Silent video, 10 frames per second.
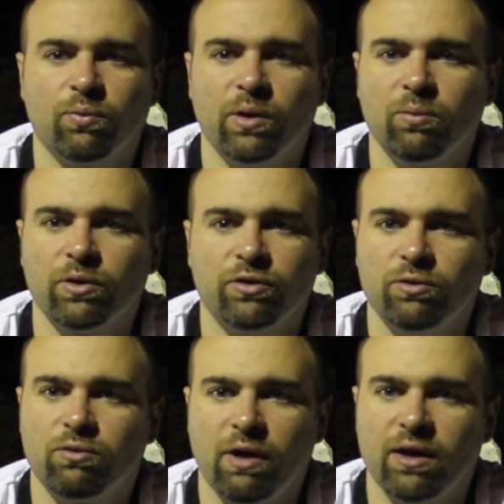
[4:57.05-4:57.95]
we will
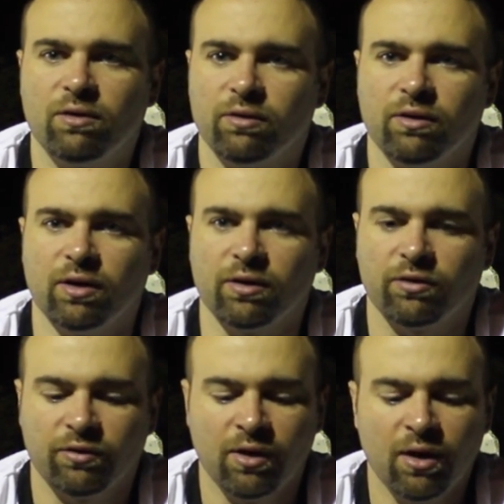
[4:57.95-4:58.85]
do greater things.